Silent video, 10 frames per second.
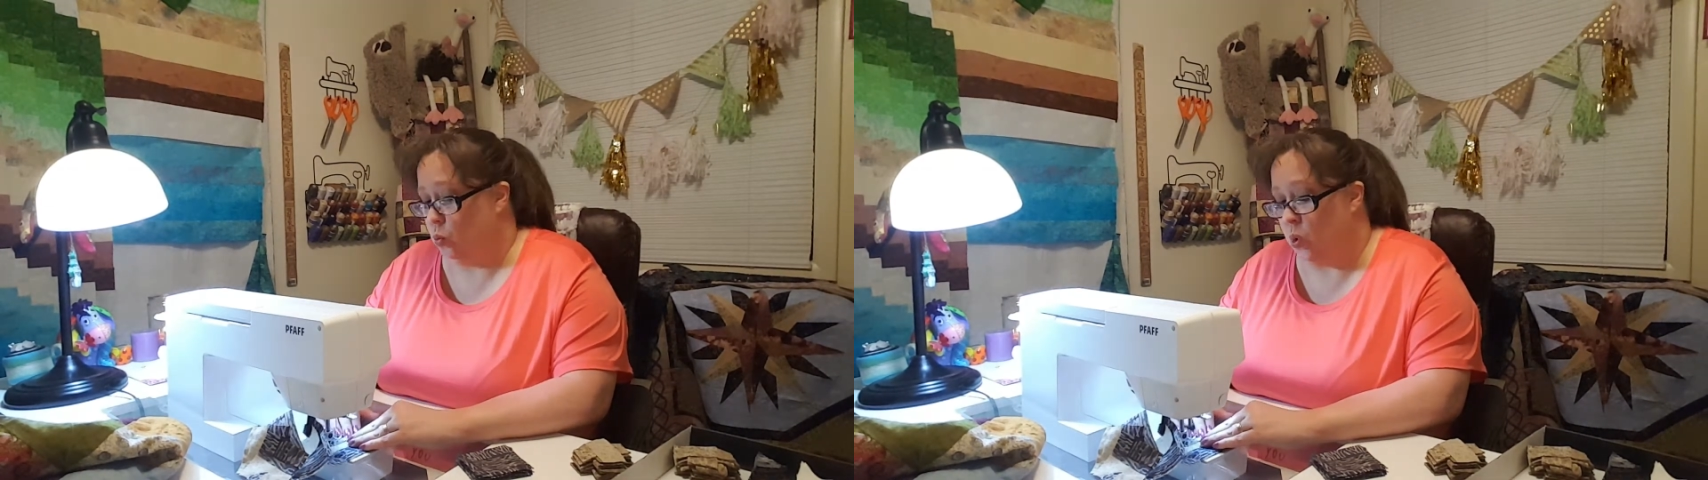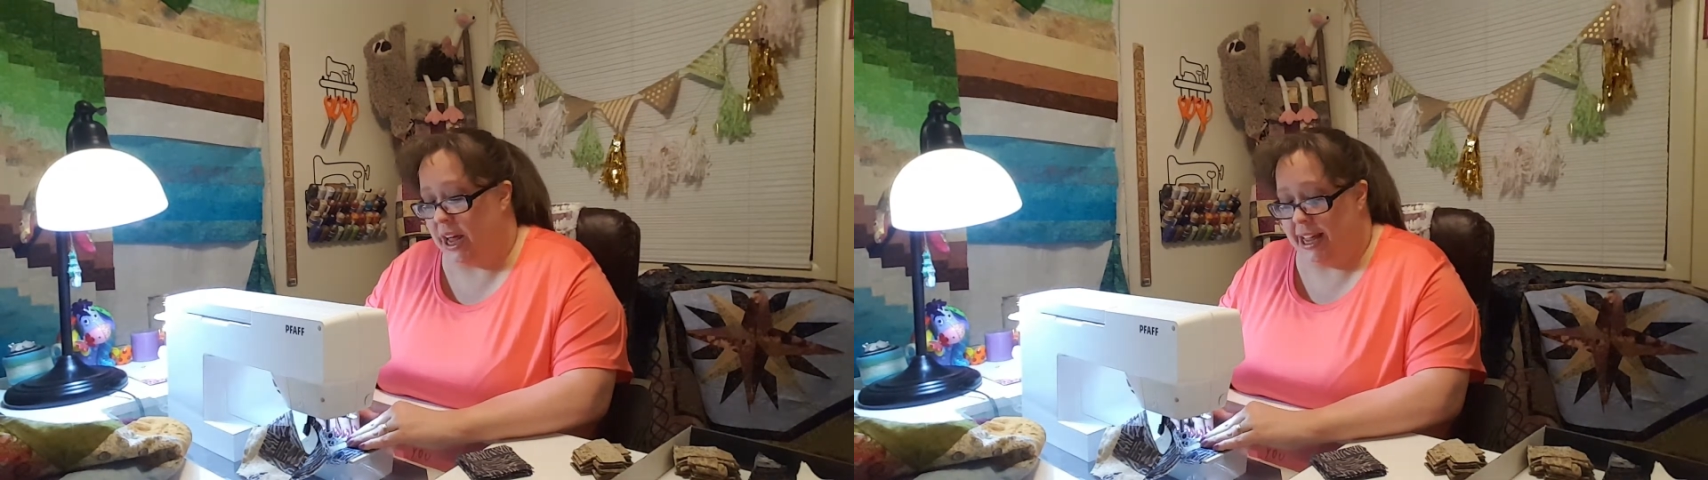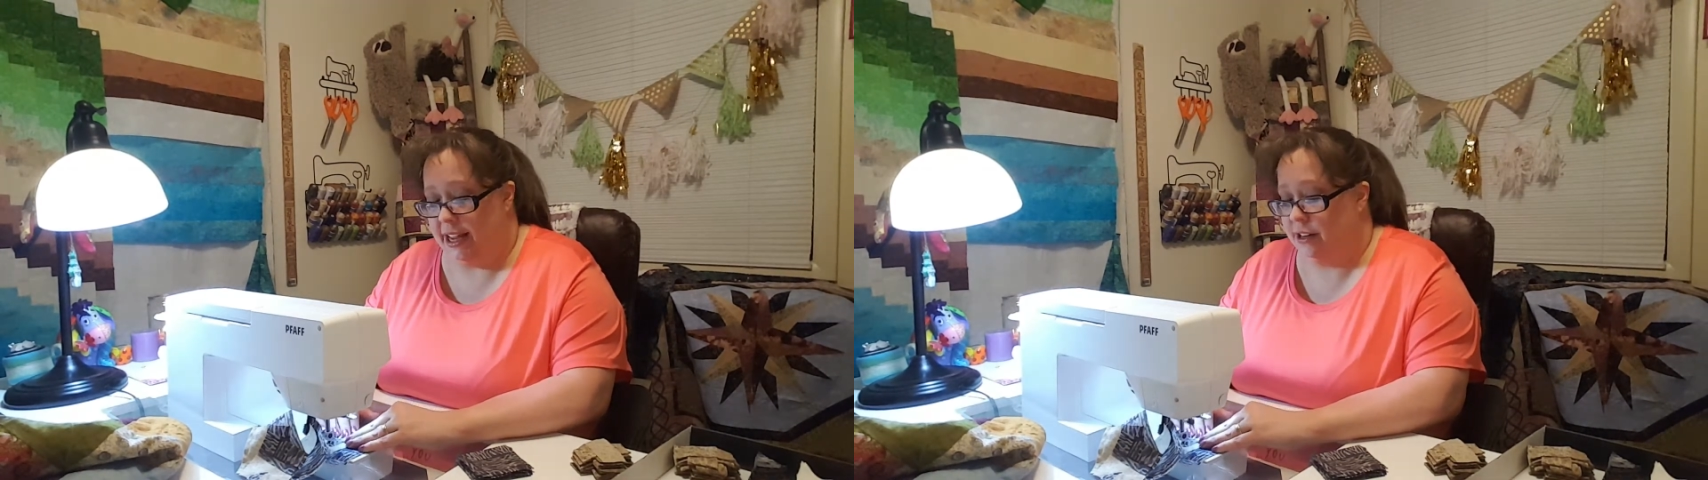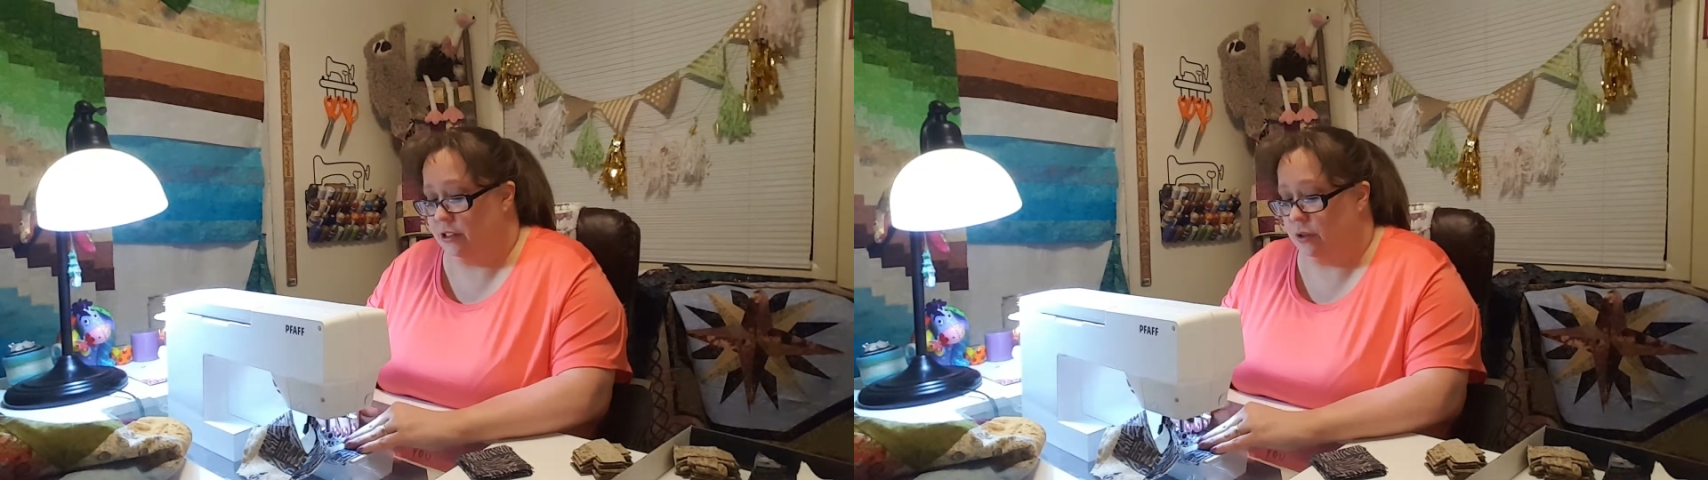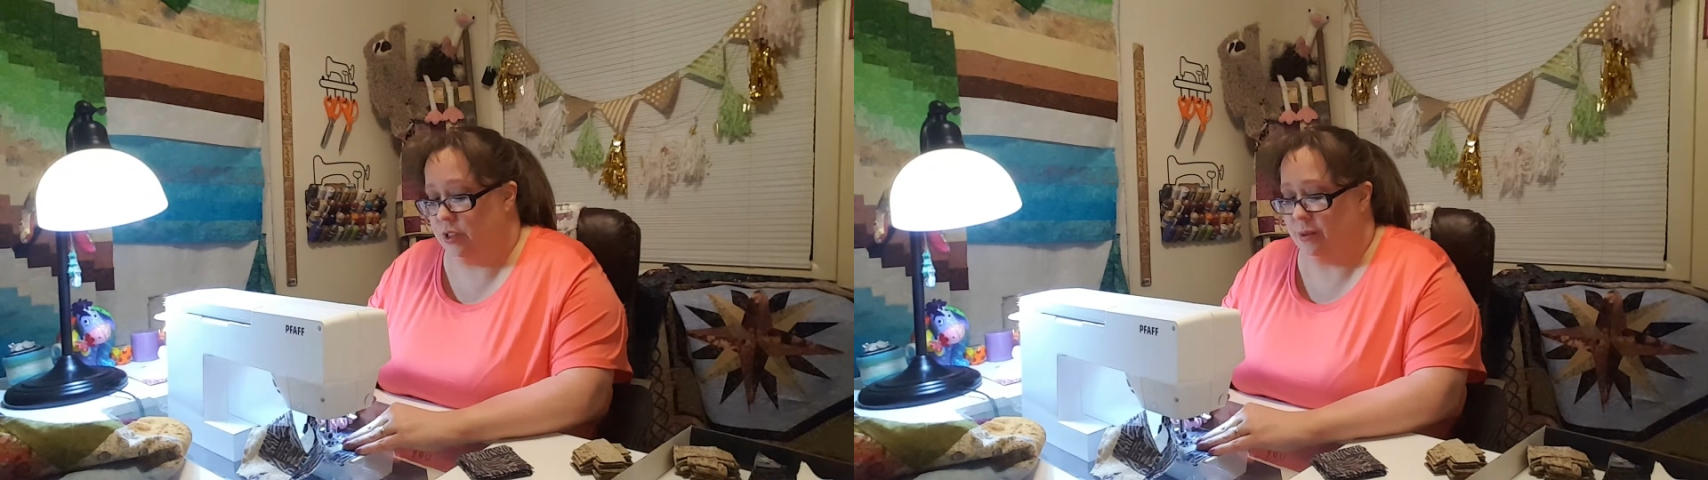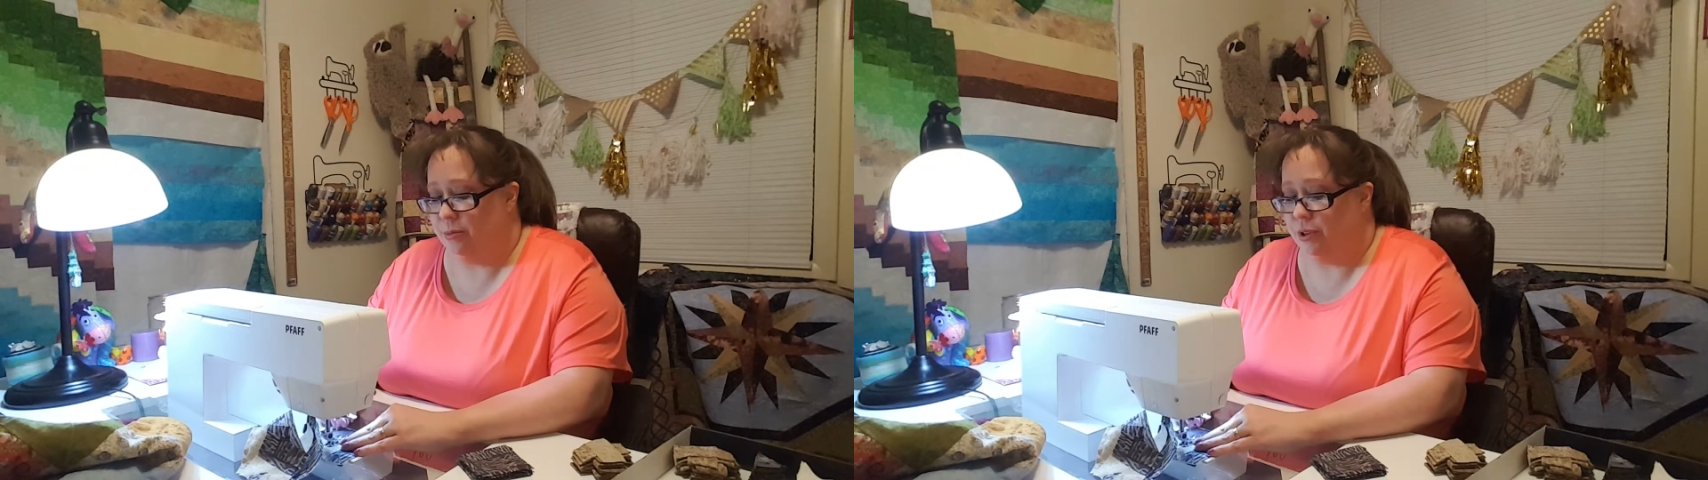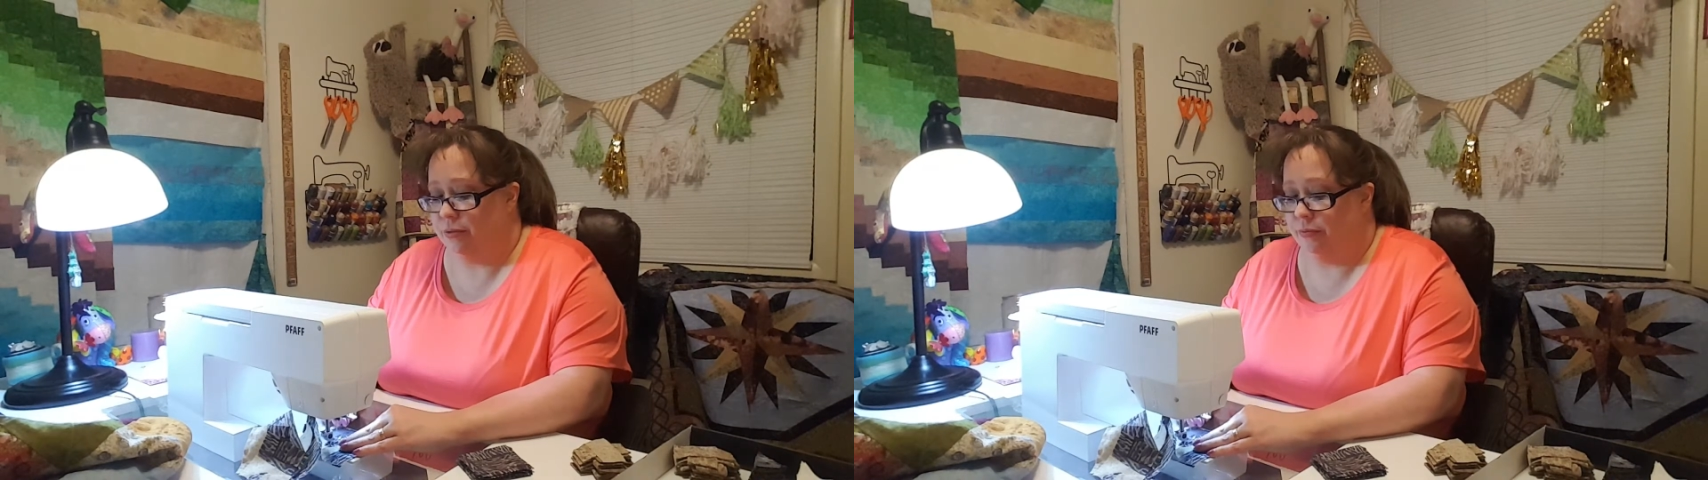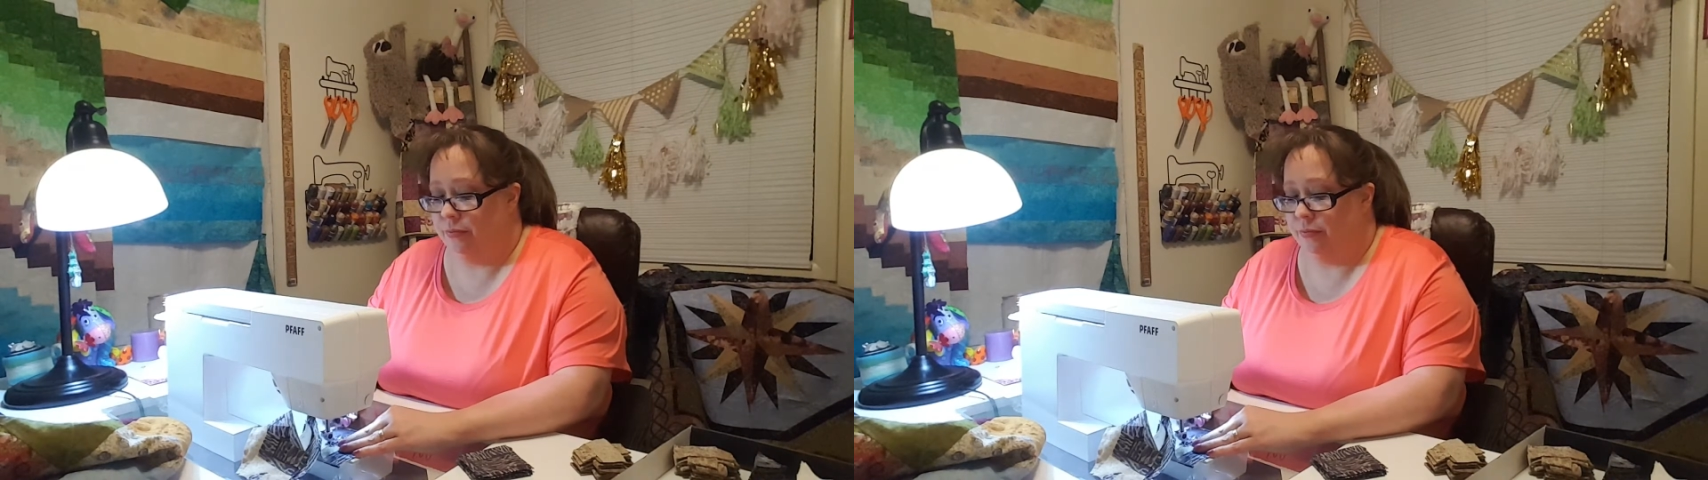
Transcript: way too simple.